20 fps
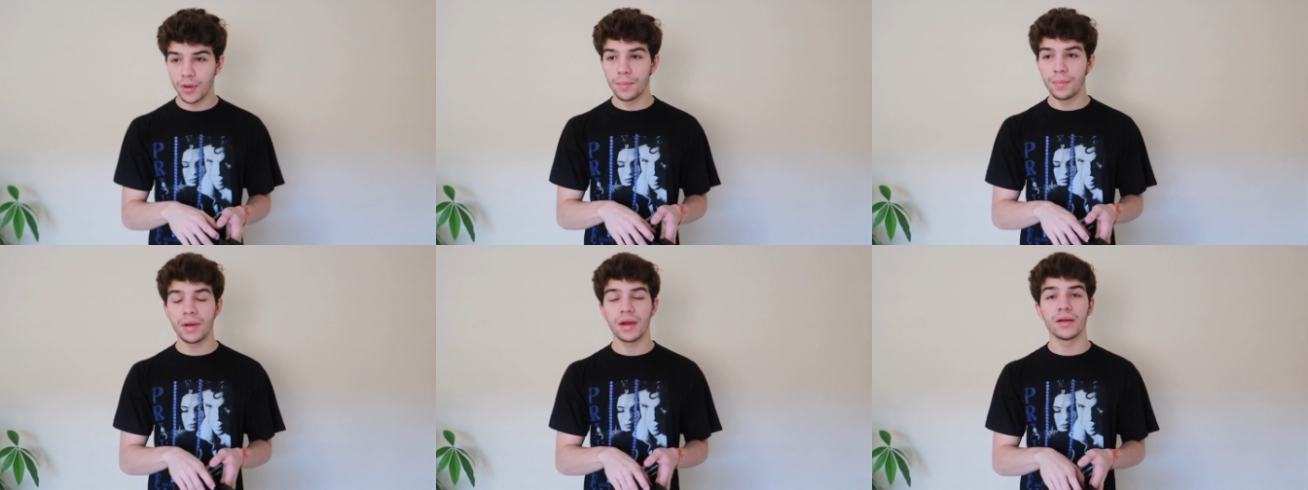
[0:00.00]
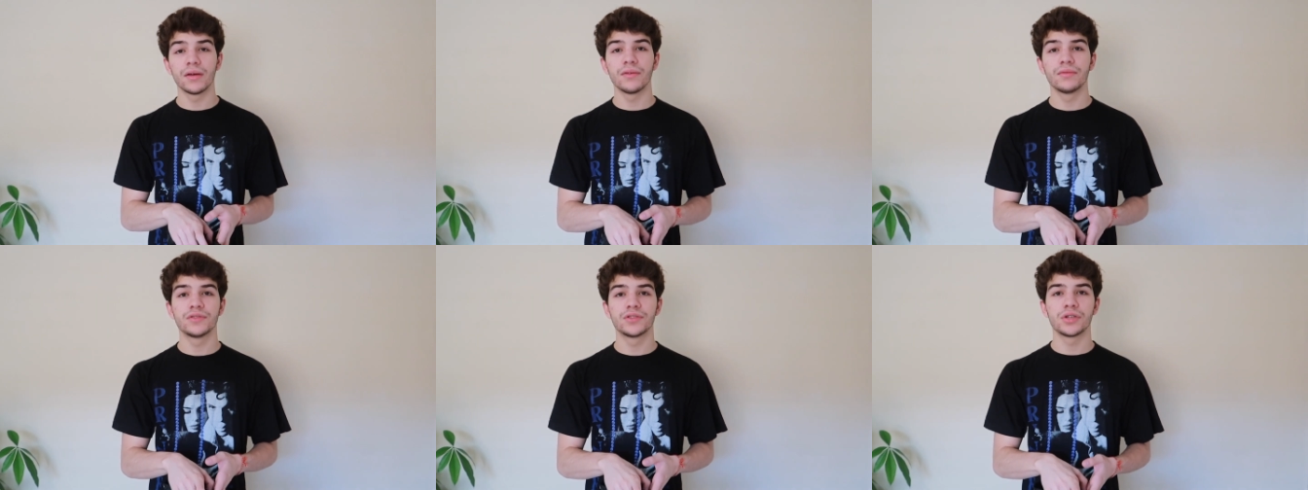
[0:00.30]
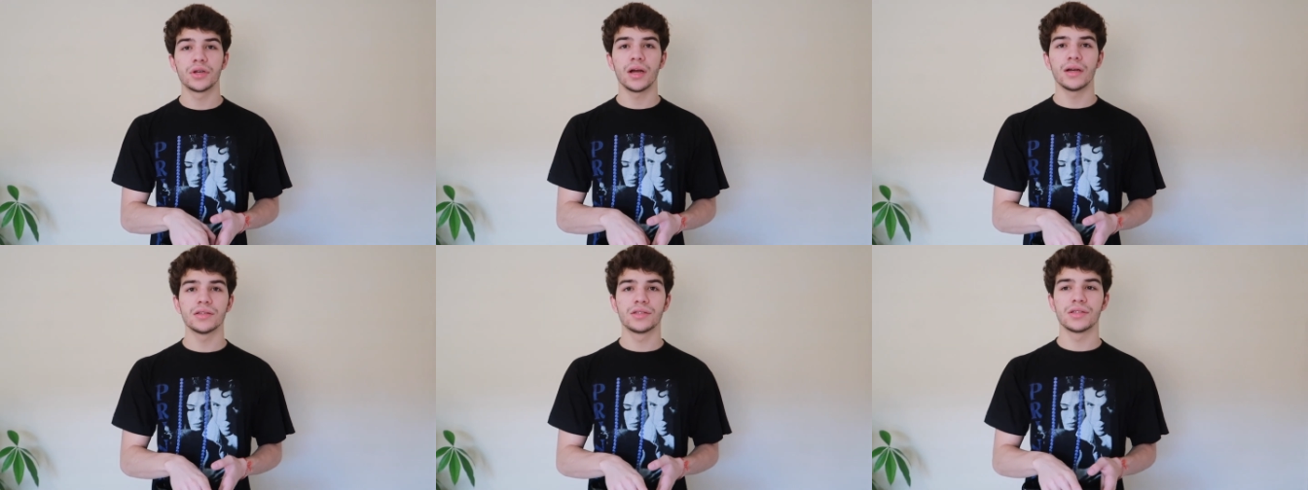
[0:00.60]
a pair of
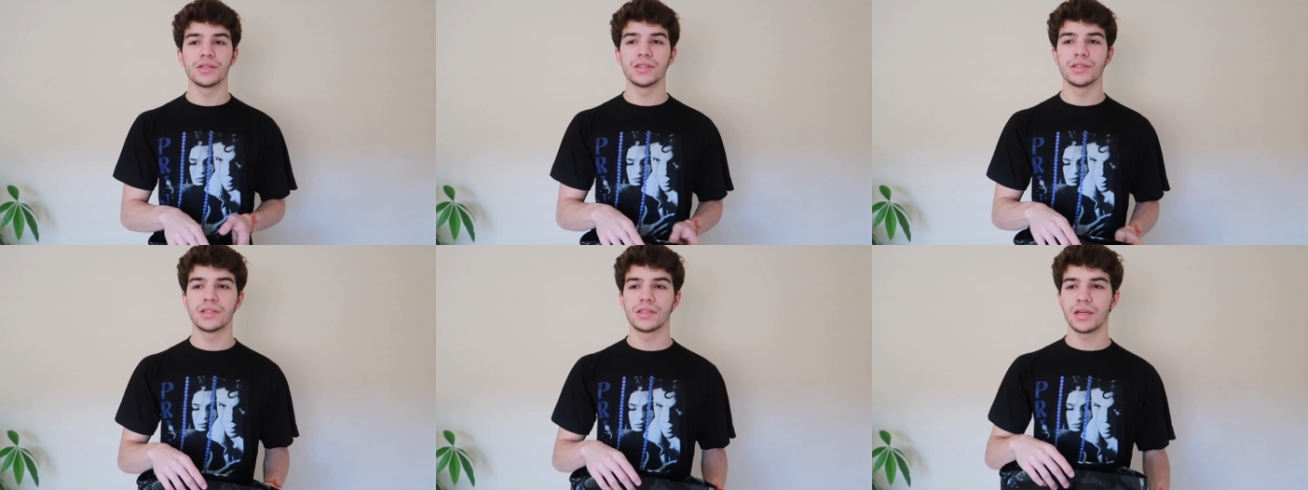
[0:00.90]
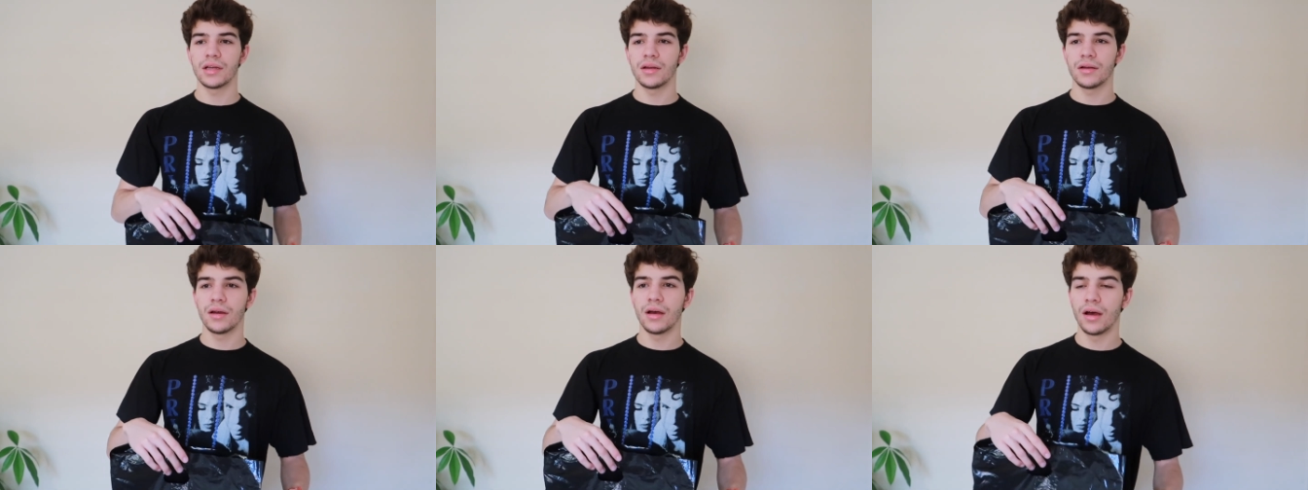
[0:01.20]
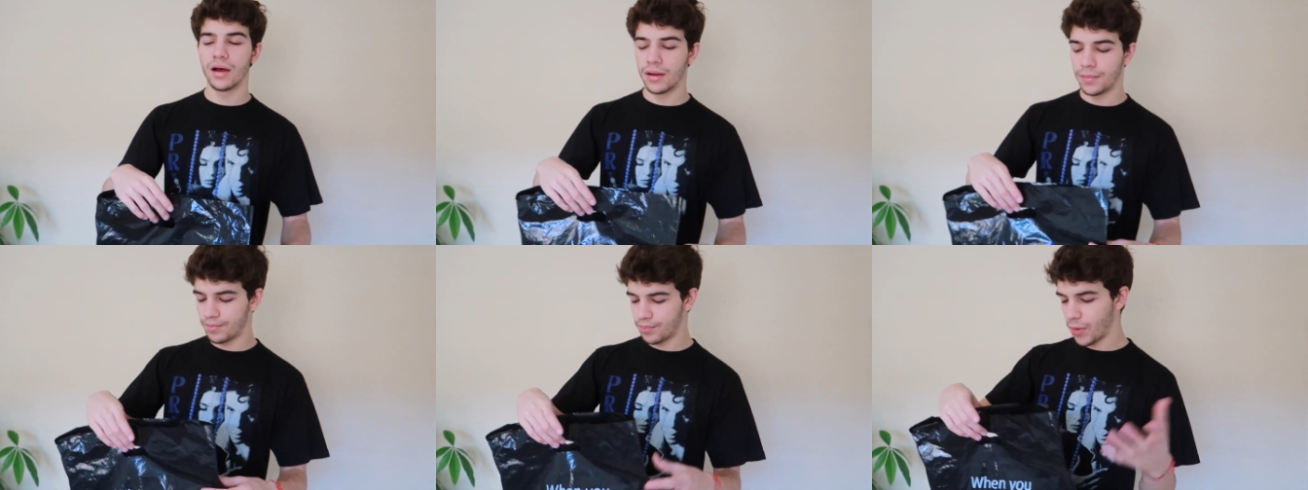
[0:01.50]
trousers,
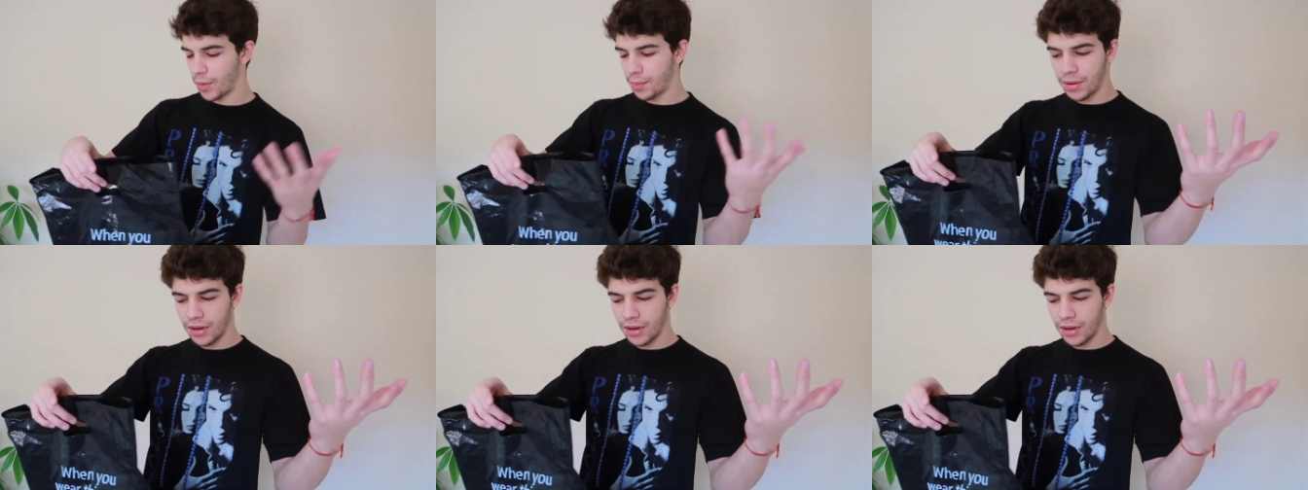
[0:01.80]
um, a